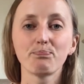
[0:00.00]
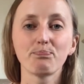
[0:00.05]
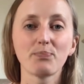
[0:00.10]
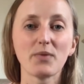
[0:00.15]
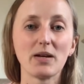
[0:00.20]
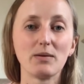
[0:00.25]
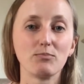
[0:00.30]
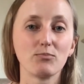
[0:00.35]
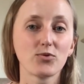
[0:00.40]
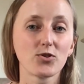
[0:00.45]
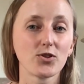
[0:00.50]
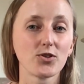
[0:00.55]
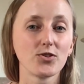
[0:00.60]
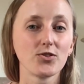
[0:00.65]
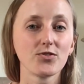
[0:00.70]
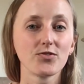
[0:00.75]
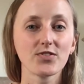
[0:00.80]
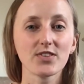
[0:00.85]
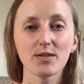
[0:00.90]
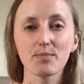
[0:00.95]

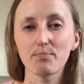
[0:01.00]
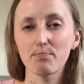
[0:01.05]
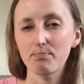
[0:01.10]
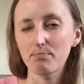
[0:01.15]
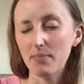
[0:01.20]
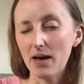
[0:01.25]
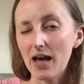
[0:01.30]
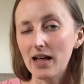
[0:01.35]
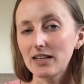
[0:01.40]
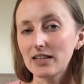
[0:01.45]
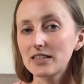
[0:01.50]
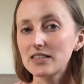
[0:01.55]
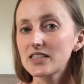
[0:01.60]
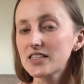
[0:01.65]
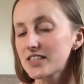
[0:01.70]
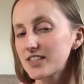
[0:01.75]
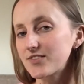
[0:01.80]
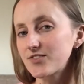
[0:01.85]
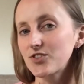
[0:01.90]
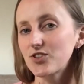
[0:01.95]
improve the
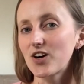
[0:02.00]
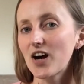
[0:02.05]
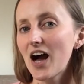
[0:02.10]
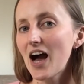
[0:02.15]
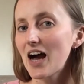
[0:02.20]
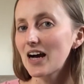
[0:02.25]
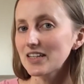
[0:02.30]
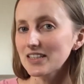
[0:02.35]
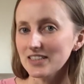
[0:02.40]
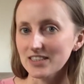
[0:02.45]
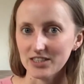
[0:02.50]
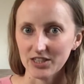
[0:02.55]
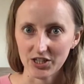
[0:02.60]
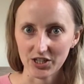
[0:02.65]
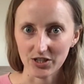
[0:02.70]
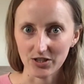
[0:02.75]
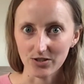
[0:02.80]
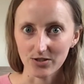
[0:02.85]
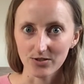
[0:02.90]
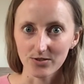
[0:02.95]
balance of your hunger
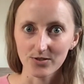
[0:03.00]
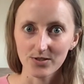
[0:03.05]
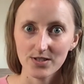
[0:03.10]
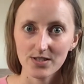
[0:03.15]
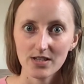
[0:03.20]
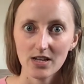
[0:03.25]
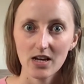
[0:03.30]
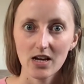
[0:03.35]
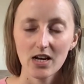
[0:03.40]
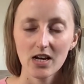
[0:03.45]
cues.